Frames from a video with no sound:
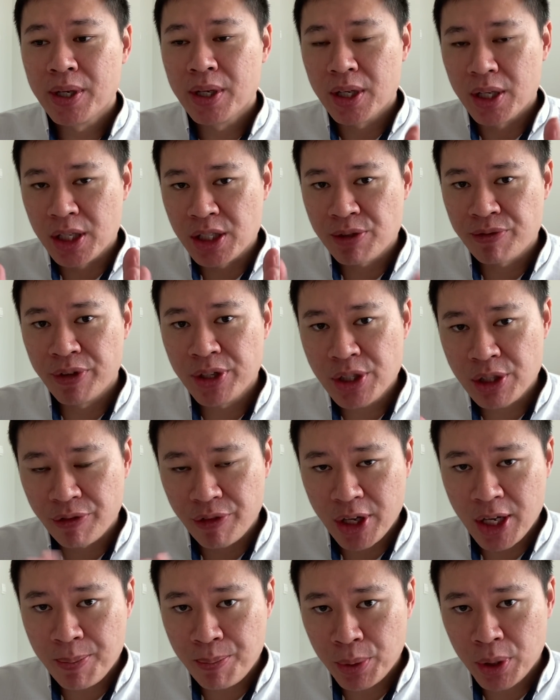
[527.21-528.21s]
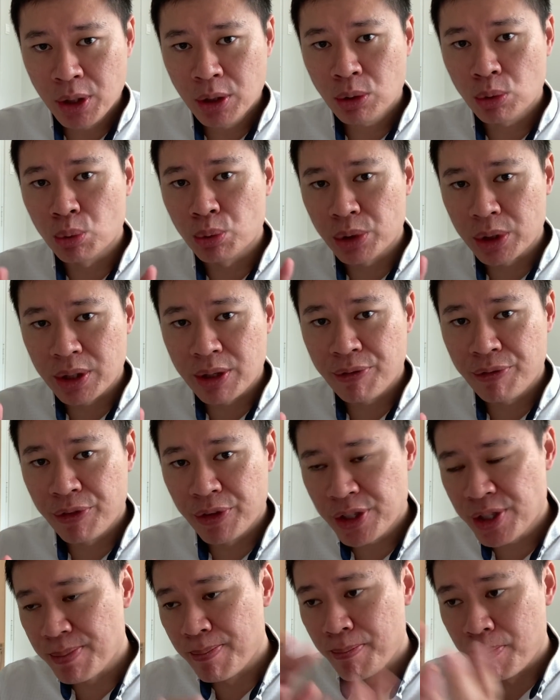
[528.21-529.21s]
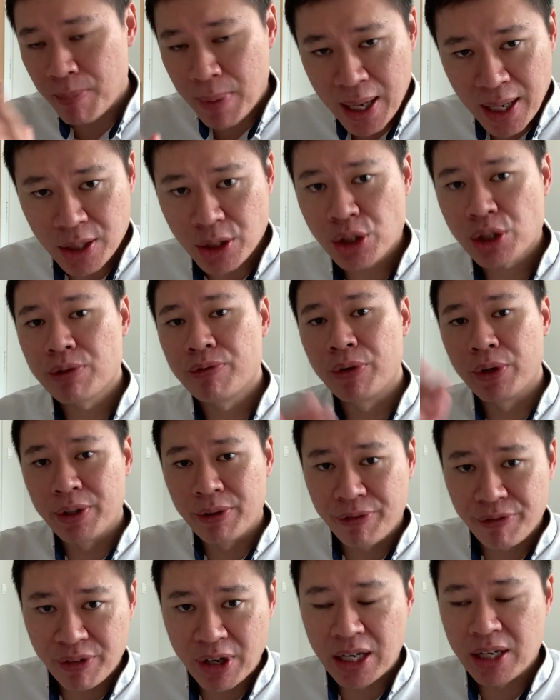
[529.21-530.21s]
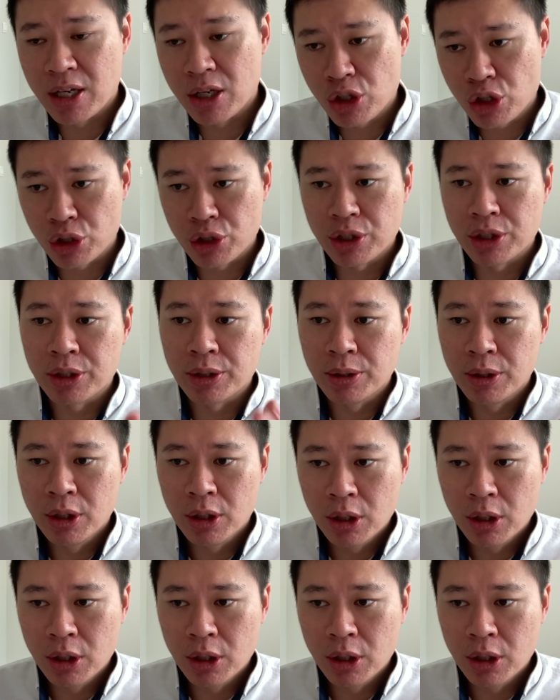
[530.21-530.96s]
It's 1st of April to 31st March for the financial year.